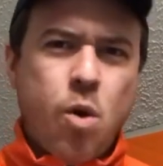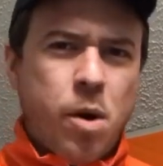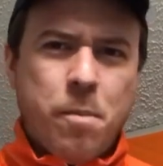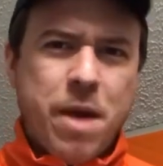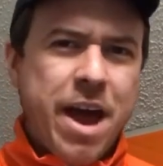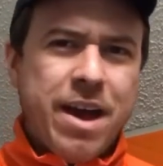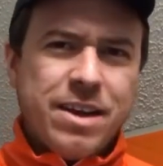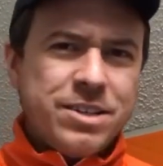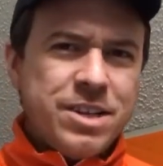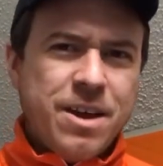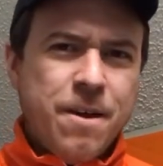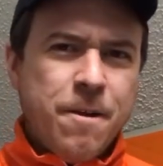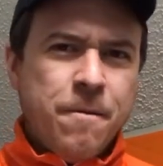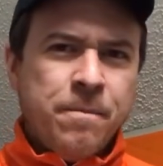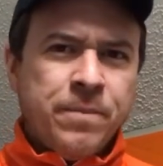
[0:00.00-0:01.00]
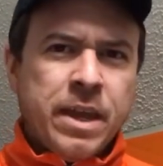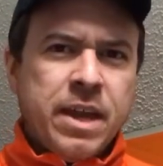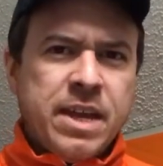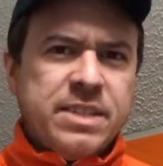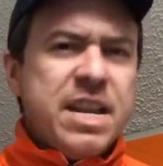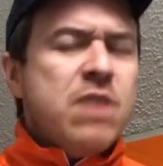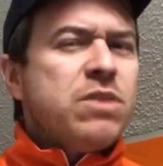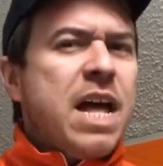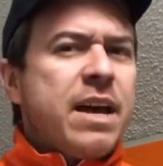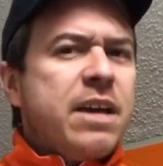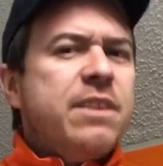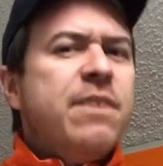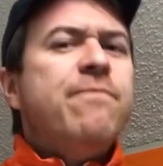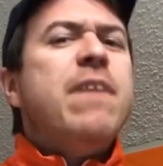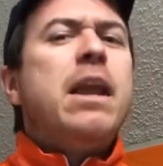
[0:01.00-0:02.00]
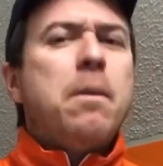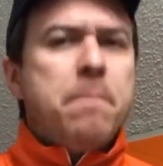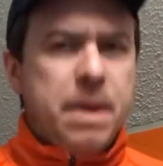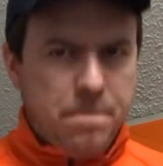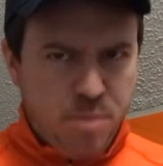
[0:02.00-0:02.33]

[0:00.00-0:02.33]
It sounds like a development problem to me.